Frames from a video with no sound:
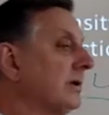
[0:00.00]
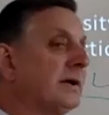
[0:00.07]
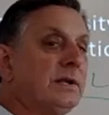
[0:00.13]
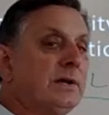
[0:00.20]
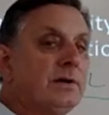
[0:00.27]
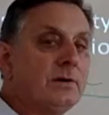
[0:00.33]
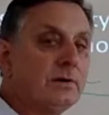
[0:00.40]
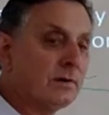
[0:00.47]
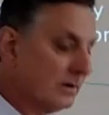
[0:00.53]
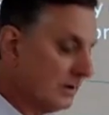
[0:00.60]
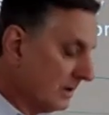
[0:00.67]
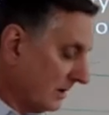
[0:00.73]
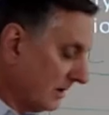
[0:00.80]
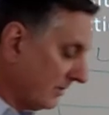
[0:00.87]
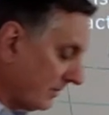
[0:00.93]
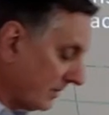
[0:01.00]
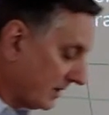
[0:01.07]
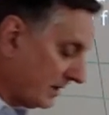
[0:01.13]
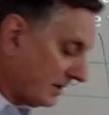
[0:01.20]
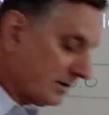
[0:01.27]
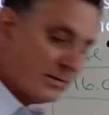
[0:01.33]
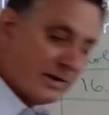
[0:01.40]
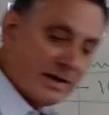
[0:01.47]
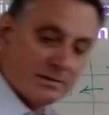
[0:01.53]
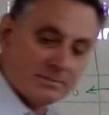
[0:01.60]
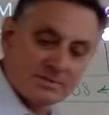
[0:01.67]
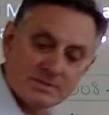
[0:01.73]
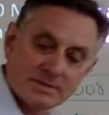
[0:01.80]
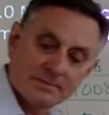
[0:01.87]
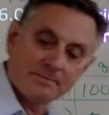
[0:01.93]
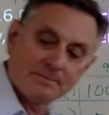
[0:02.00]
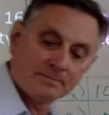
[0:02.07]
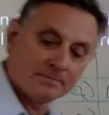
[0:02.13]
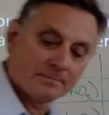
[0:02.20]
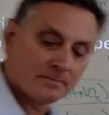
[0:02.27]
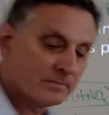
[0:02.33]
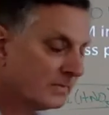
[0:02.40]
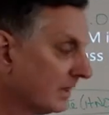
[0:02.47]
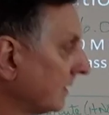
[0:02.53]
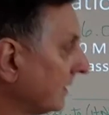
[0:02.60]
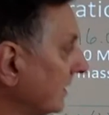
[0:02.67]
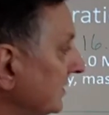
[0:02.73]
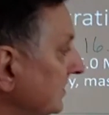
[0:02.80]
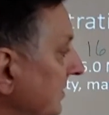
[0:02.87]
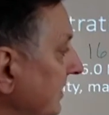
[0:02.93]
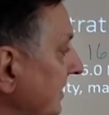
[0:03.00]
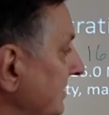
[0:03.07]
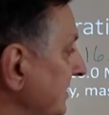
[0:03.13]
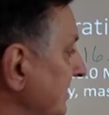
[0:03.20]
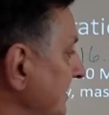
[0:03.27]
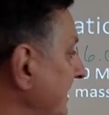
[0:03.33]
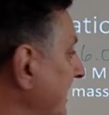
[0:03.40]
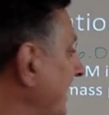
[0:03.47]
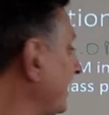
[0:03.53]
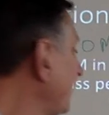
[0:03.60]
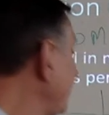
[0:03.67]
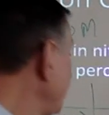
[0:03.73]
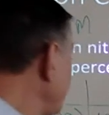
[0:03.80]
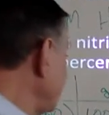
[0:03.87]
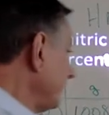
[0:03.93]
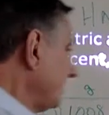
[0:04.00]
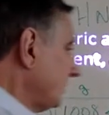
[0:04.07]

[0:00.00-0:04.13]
right here for kilograms. So this is now,